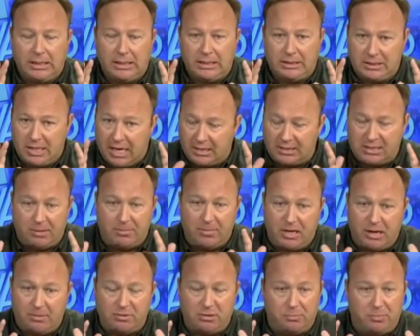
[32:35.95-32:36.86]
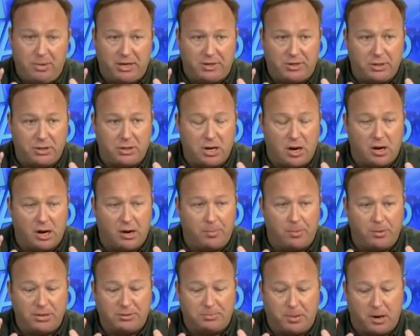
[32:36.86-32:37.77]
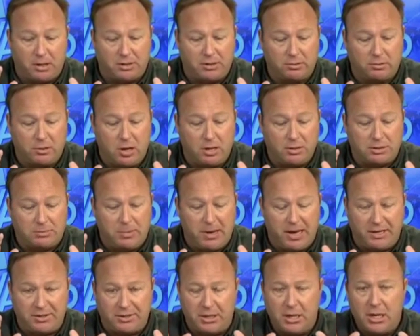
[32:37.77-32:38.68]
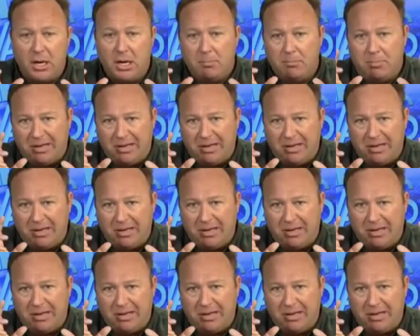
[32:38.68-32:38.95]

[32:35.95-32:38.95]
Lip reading: It's not something that comes and picks your car up when it's parked in the wrong space.